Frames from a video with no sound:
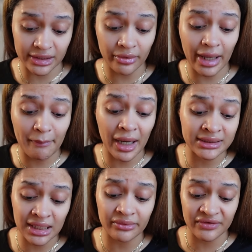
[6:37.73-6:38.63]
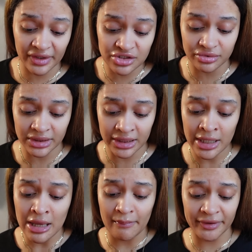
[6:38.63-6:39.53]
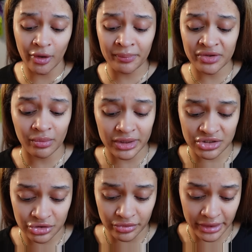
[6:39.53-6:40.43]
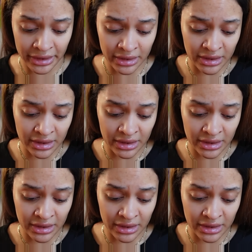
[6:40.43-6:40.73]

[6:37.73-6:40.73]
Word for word: They'll get bonded out eventually, but don't be the one to do it